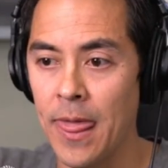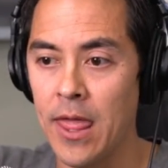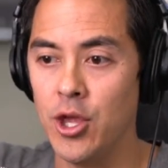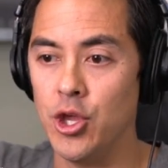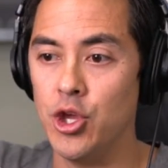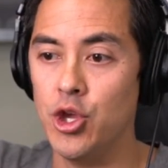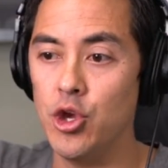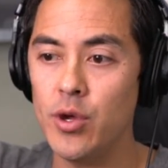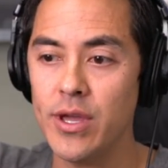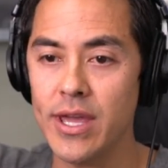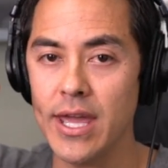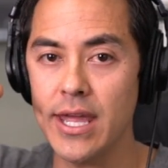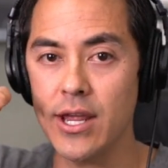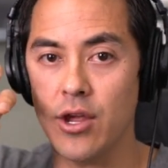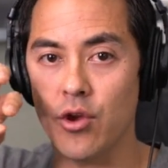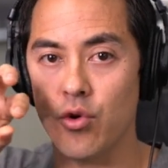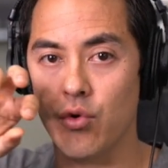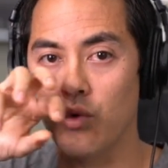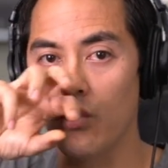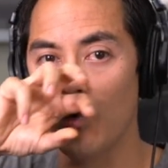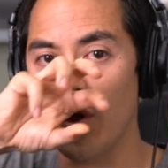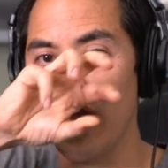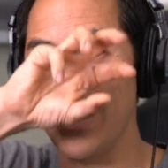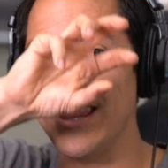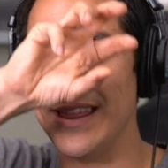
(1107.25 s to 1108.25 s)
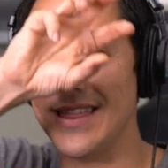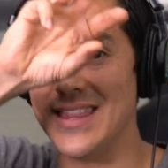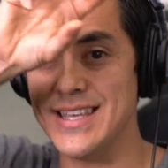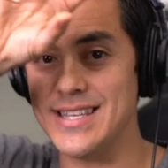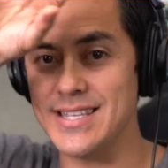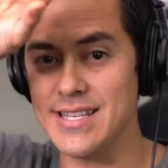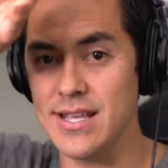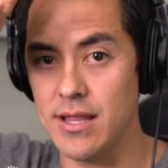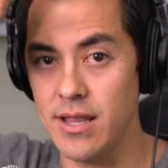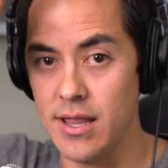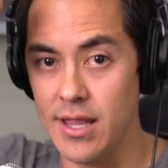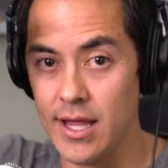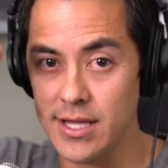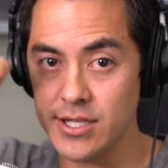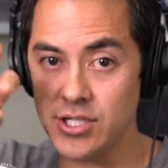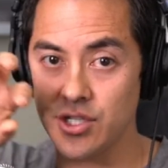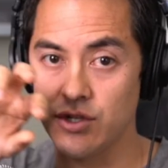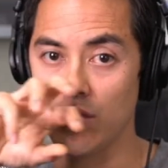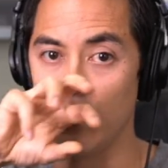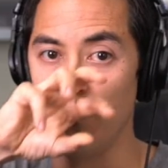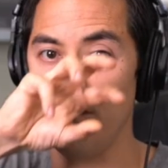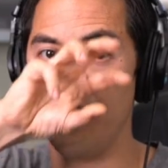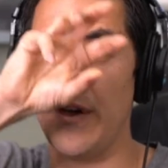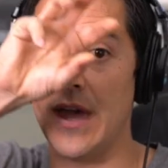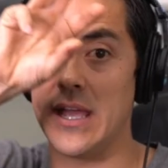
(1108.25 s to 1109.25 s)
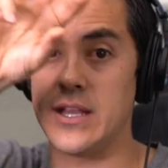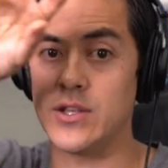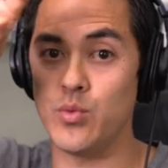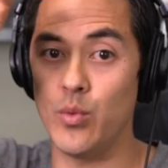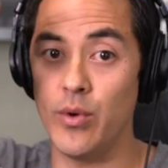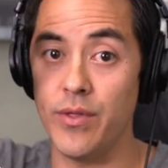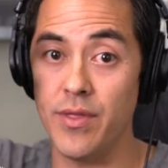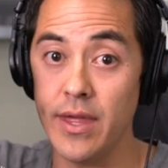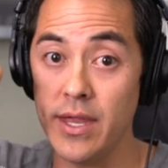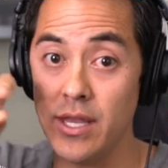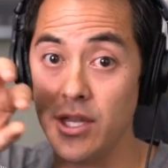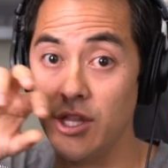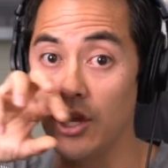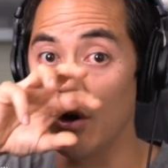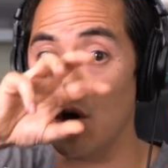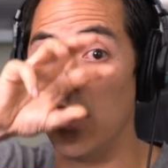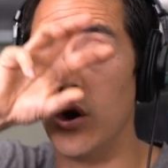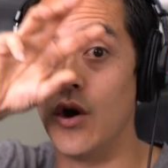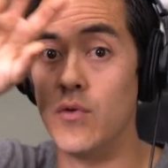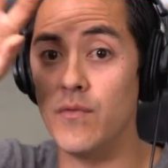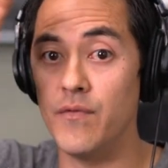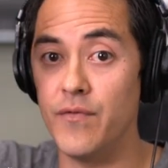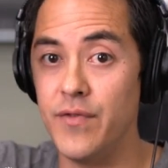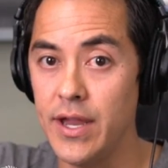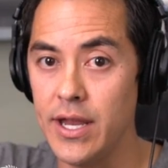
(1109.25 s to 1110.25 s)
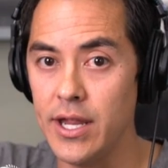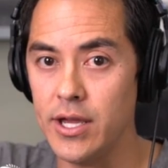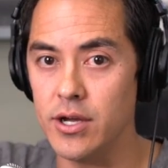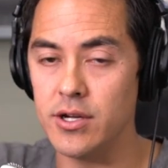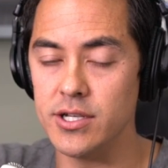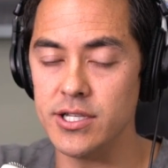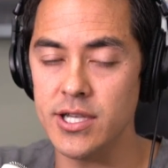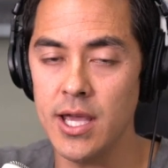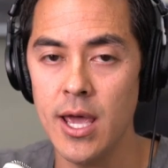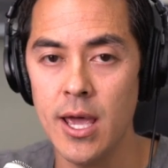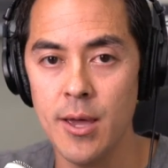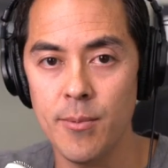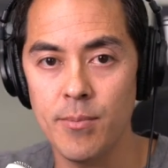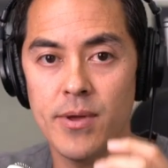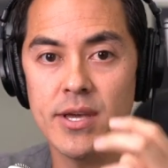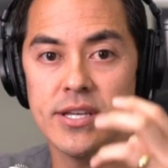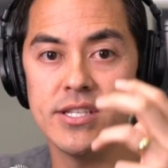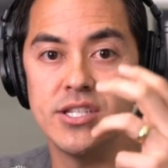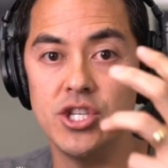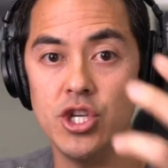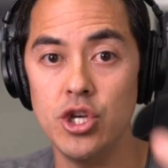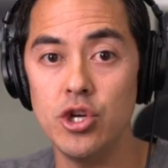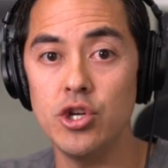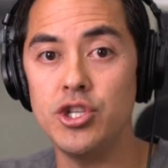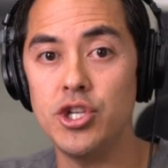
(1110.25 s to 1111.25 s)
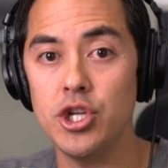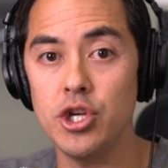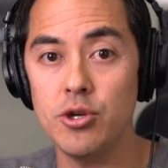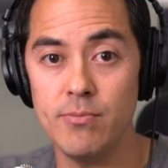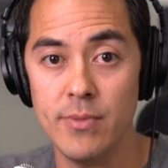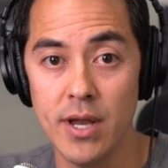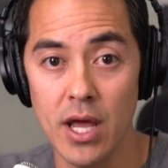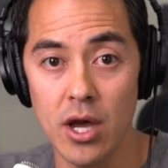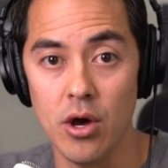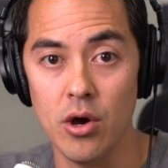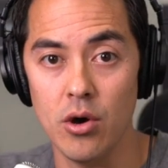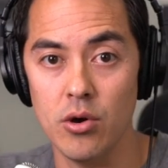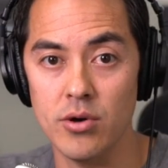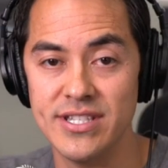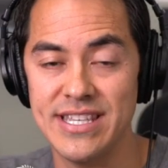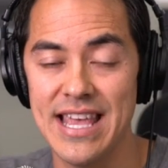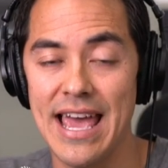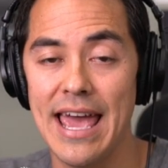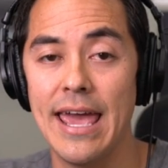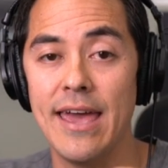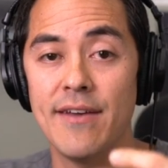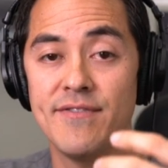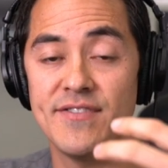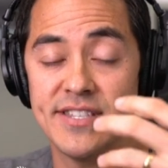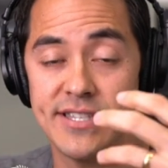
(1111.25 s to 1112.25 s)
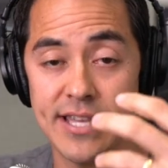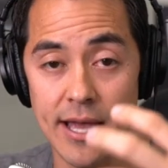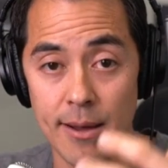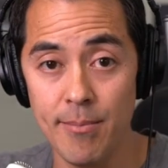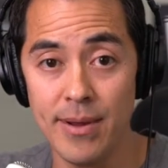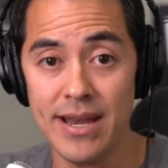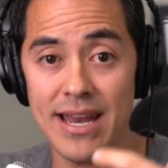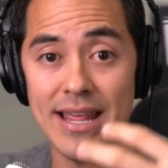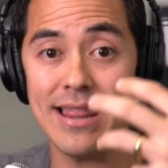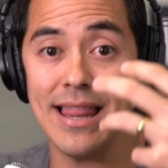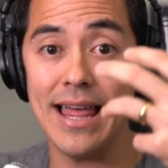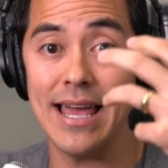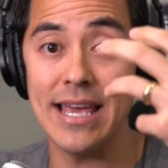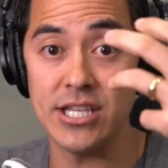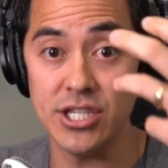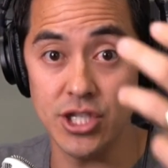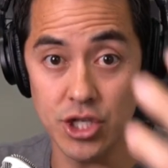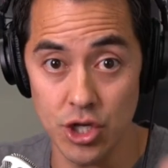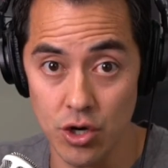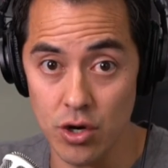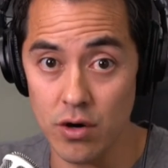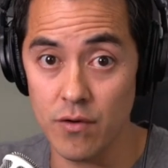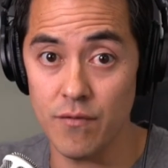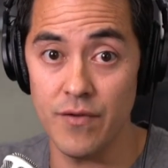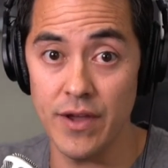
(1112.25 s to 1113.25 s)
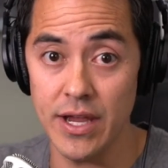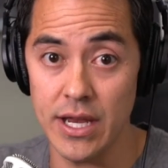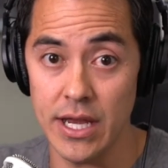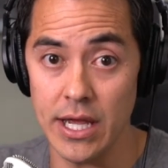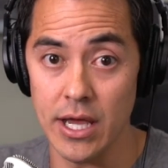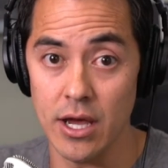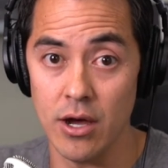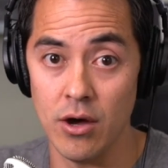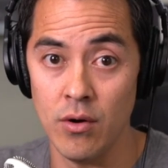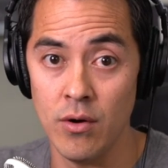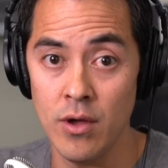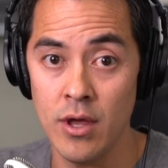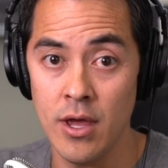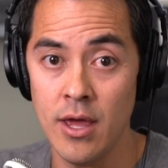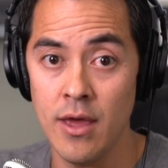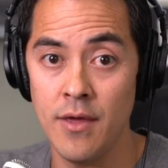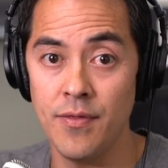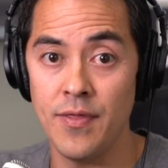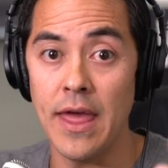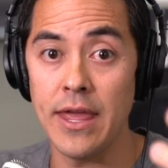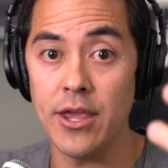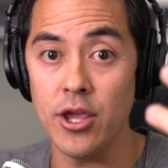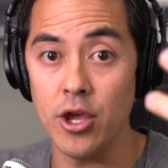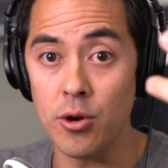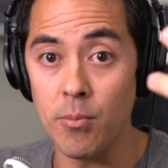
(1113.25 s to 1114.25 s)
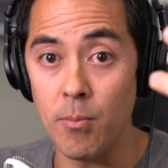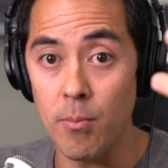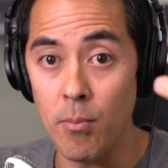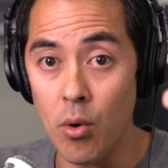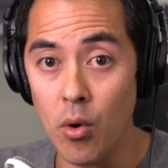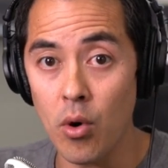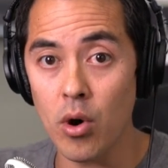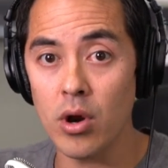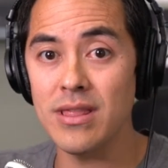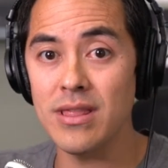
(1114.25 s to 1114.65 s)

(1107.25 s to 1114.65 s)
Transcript: You can create this cluster effect within your own videos because YouTube knows that if somebody likes your video, that you're more